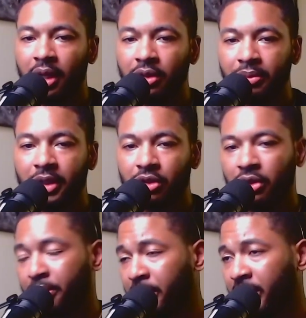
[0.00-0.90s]
you make sure you're
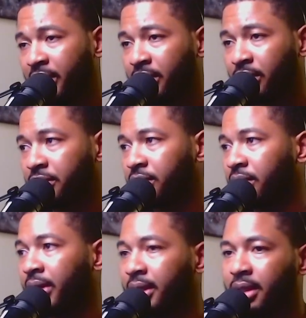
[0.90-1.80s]
playing the notes the
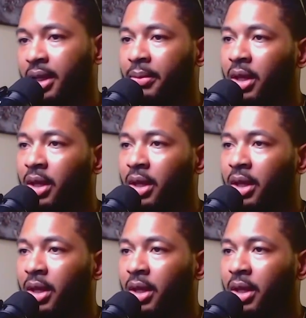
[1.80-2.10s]
right time.